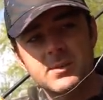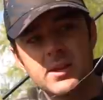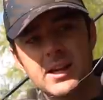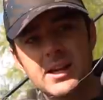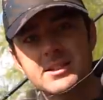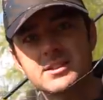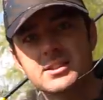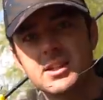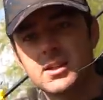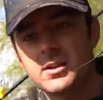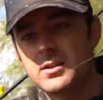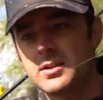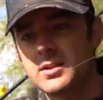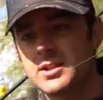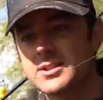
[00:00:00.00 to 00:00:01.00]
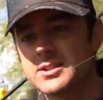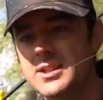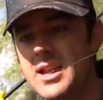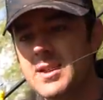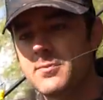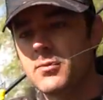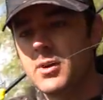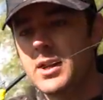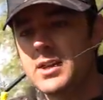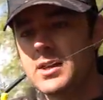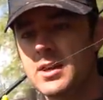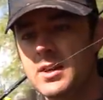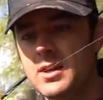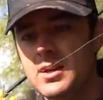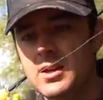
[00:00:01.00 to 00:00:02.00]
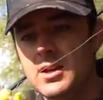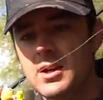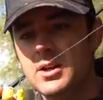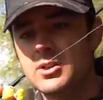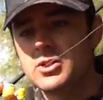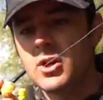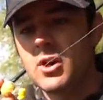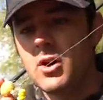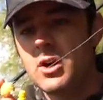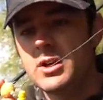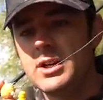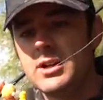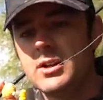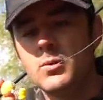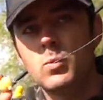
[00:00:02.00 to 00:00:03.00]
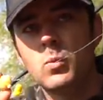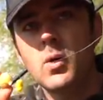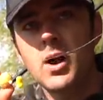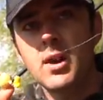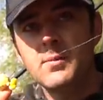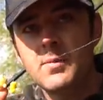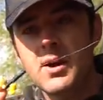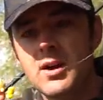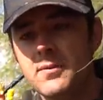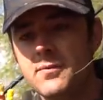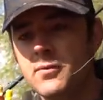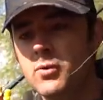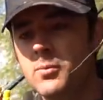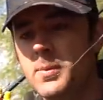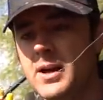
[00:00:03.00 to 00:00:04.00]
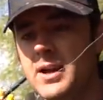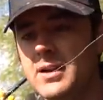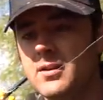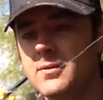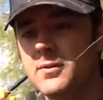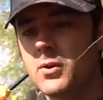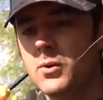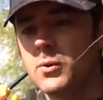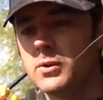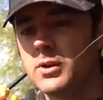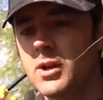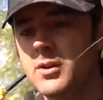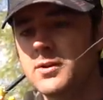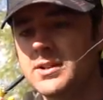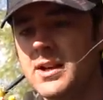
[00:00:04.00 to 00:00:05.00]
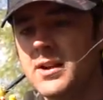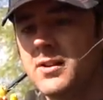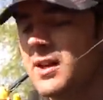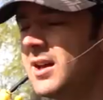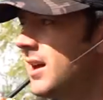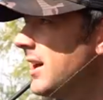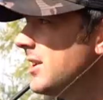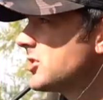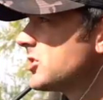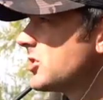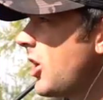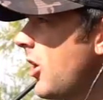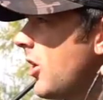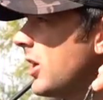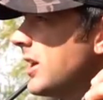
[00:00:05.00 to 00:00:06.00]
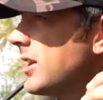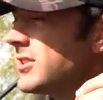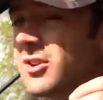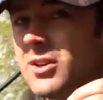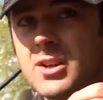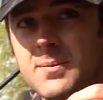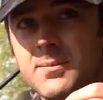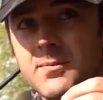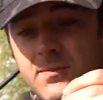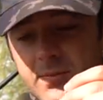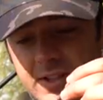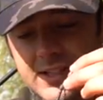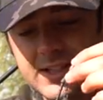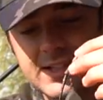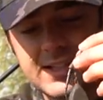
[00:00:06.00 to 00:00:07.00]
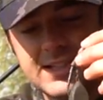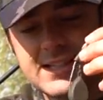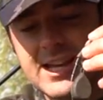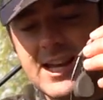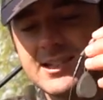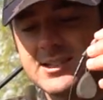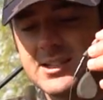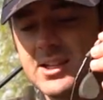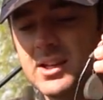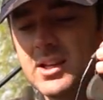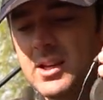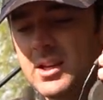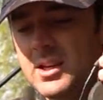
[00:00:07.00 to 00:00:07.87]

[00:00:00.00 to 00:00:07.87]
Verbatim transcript: But that's the, the same rig a tiny little one mouthful bag of corn goes out there as tight as I can physically get it.